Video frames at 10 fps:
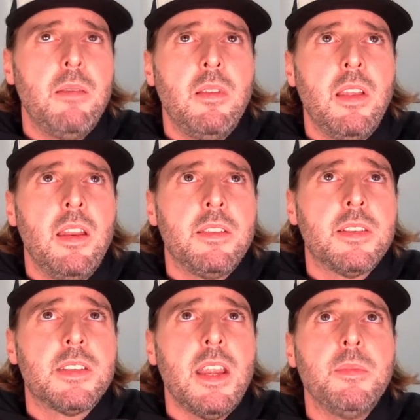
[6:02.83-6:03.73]
at the
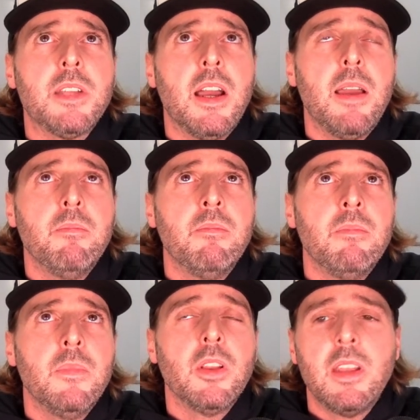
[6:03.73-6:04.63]
same time,
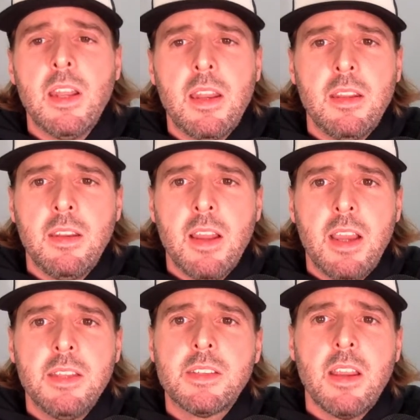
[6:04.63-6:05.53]
looking at it in
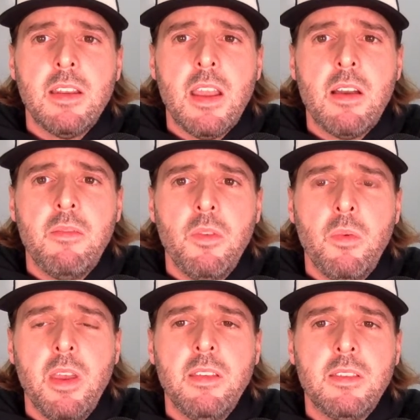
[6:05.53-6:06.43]
hindsight now of the
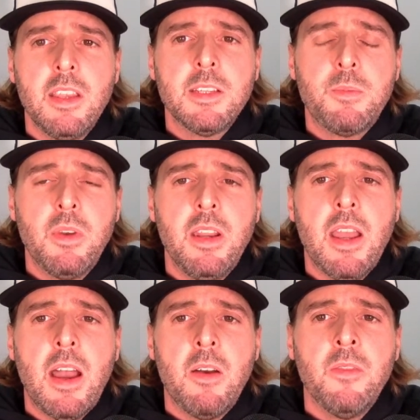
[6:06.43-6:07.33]
way that things played
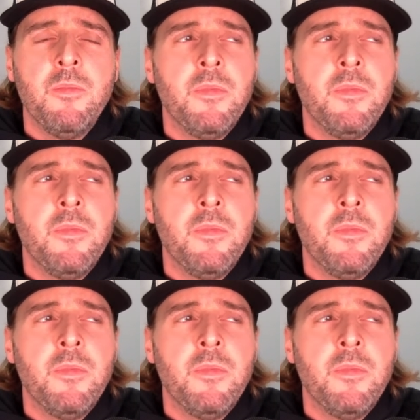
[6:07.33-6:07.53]
out,